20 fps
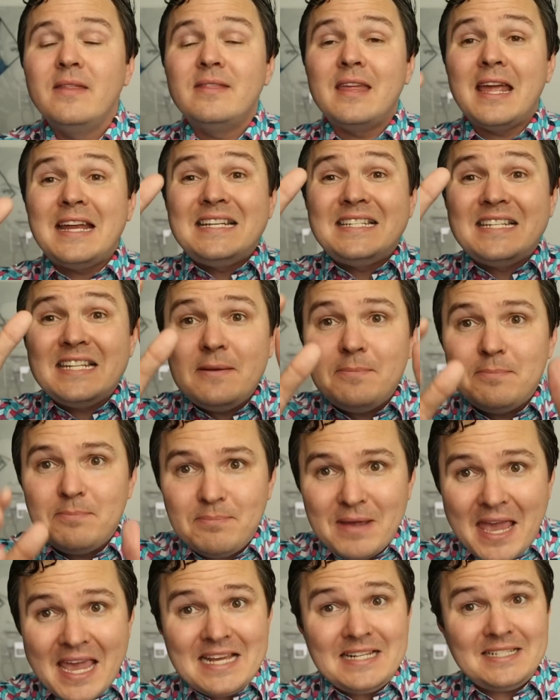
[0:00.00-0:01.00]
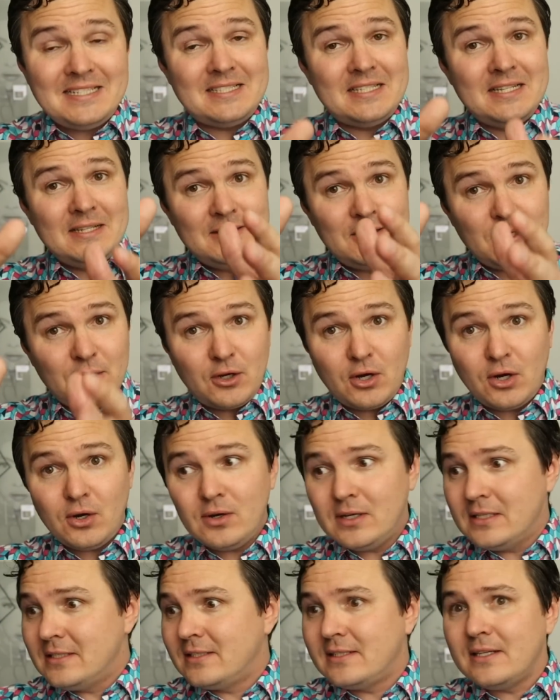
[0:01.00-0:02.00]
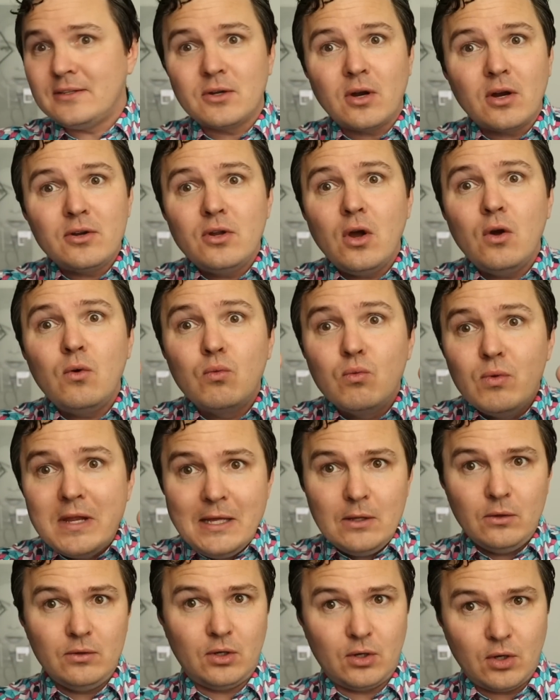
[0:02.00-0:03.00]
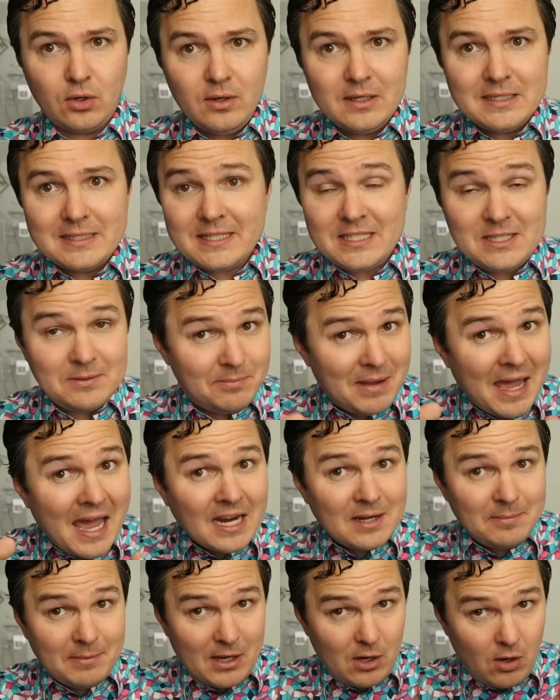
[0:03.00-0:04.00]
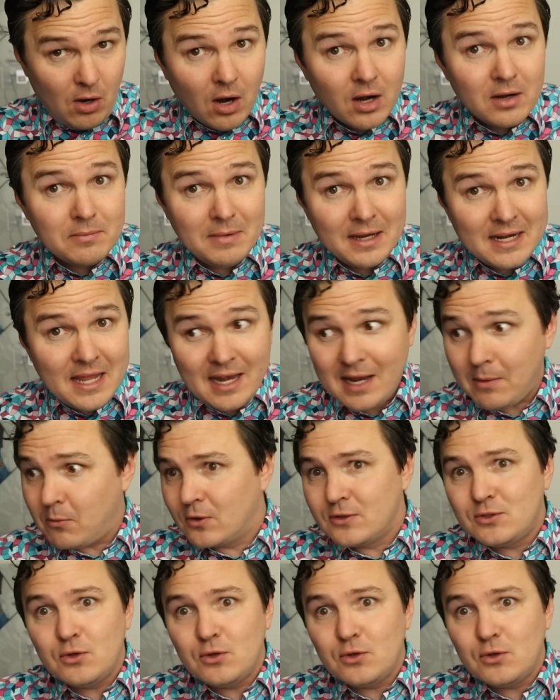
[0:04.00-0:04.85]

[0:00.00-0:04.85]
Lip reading: they debase the currency. There are no real currencies backed by hard money anymore.